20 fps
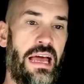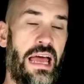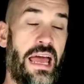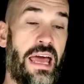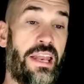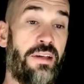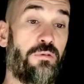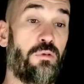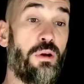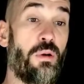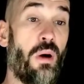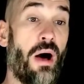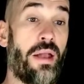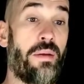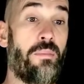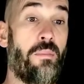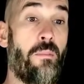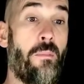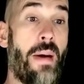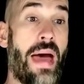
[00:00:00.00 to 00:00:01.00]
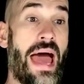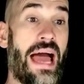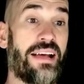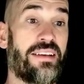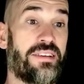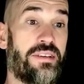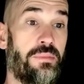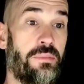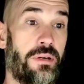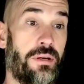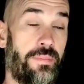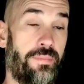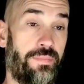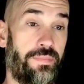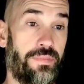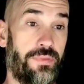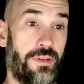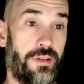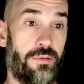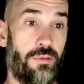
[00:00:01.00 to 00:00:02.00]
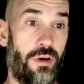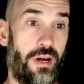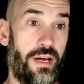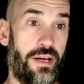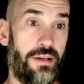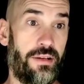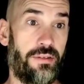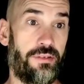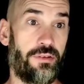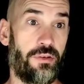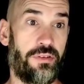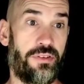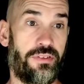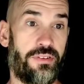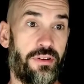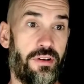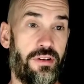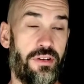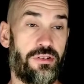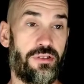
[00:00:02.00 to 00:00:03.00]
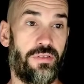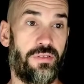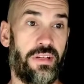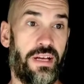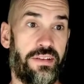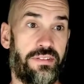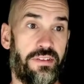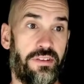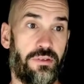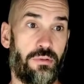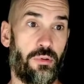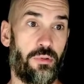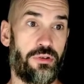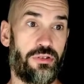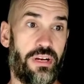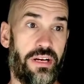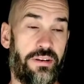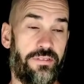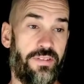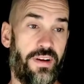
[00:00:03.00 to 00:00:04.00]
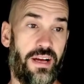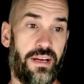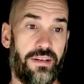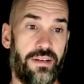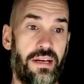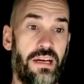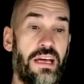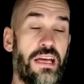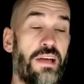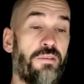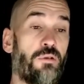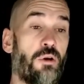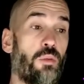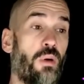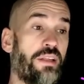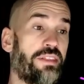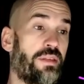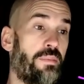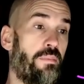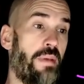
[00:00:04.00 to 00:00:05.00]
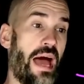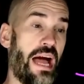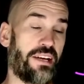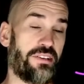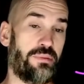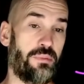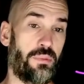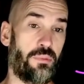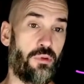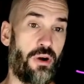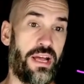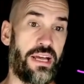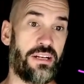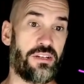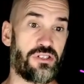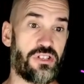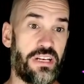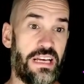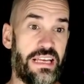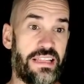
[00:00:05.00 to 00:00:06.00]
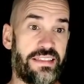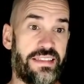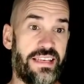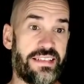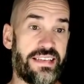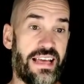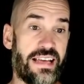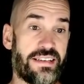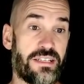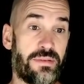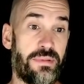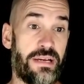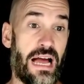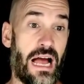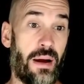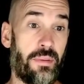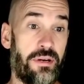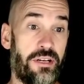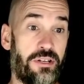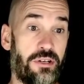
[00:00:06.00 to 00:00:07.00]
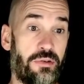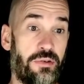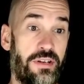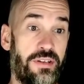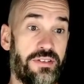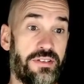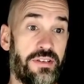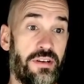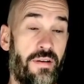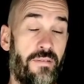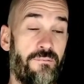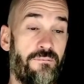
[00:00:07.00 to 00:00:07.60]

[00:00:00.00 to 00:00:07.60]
And if we want maximum, right, so this is our initial velocity, this is what we're trying to find. If we want the maximum range, this has to be how many degrees?